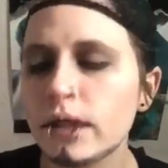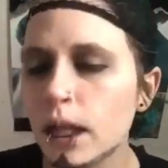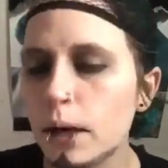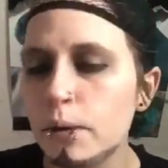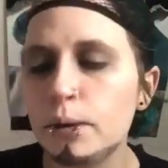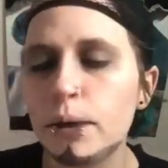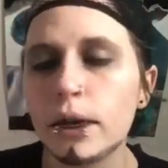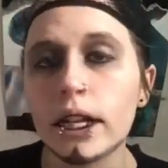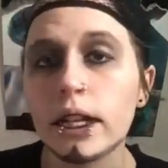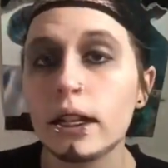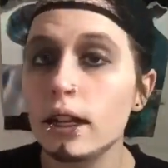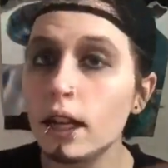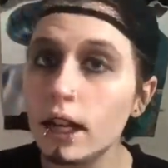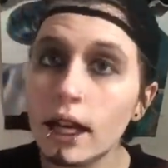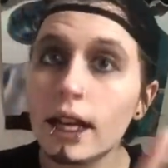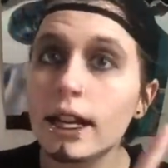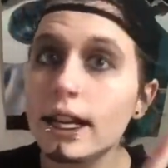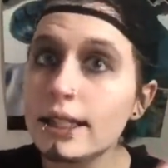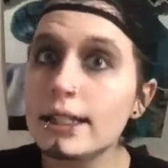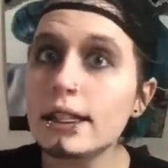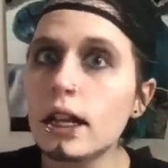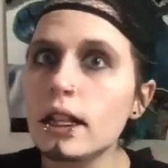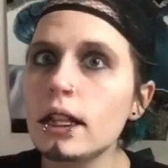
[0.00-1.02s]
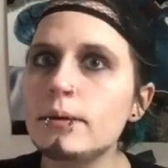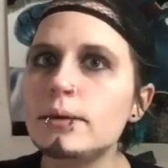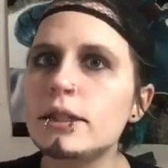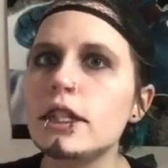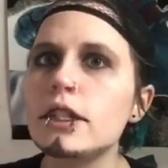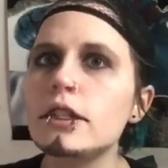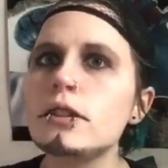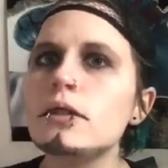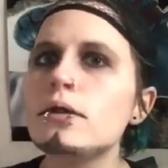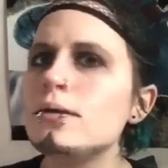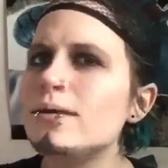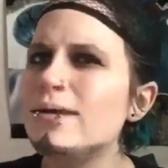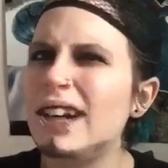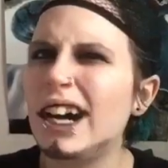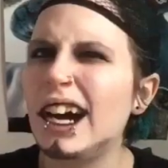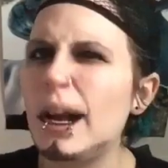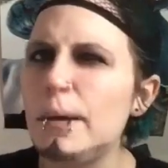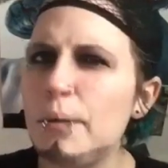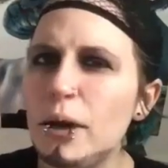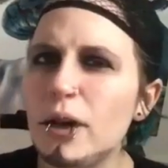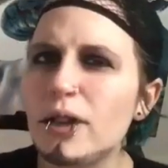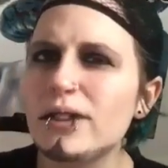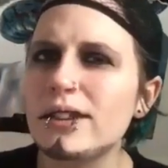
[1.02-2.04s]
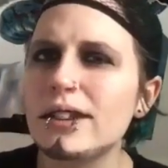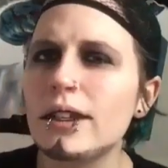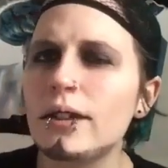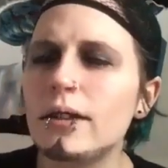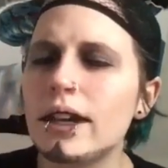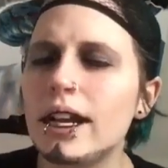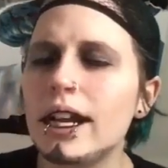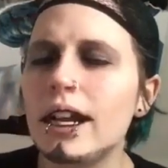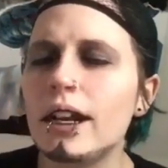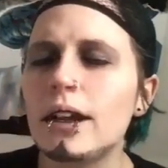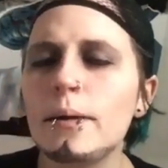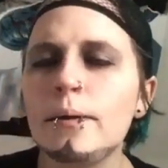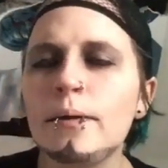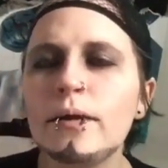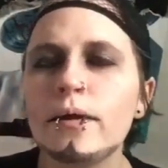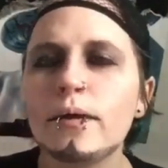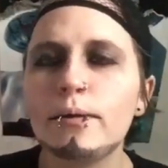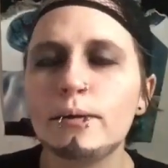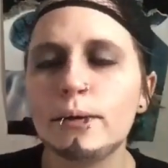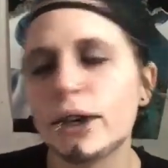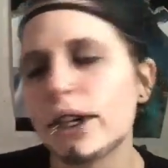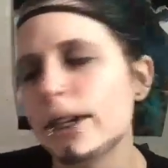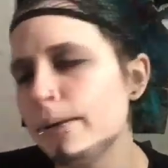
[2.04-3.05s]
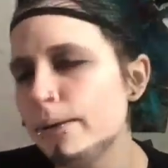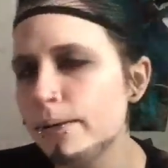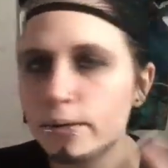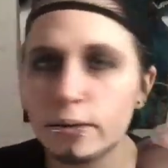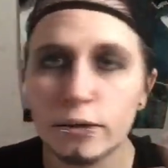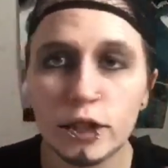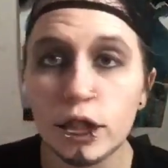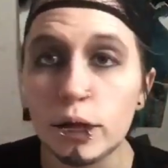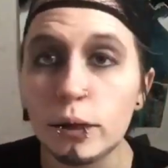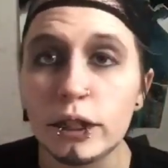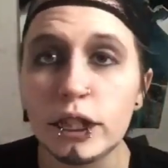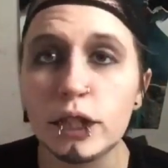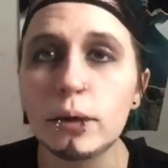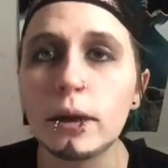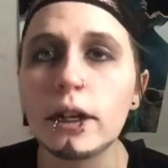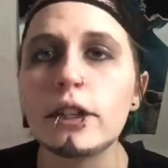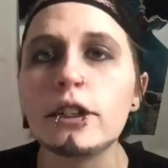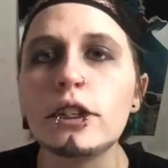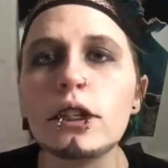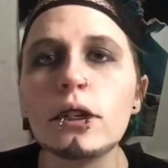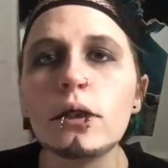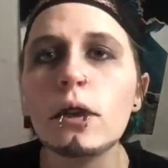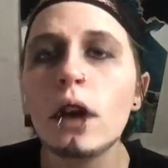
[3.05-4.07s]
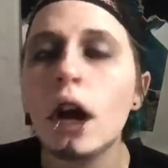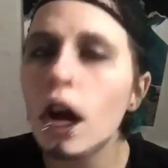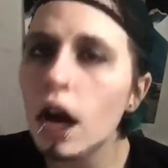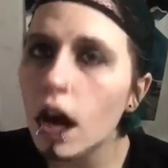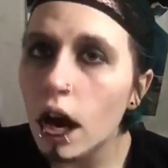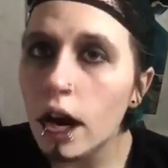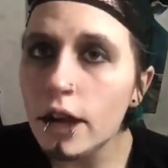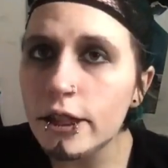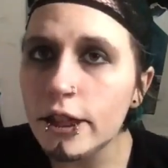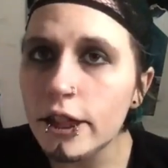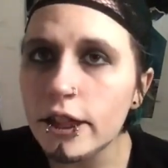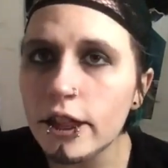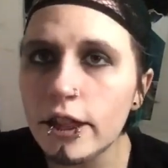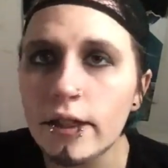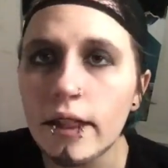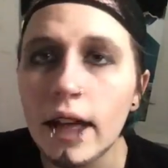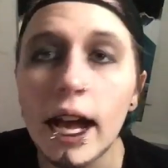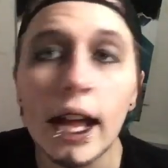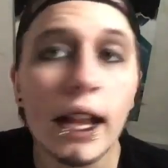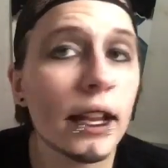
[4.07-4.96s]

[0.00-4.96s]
But it's all up to you. I personally don't care, but do what you want to do. Other than that,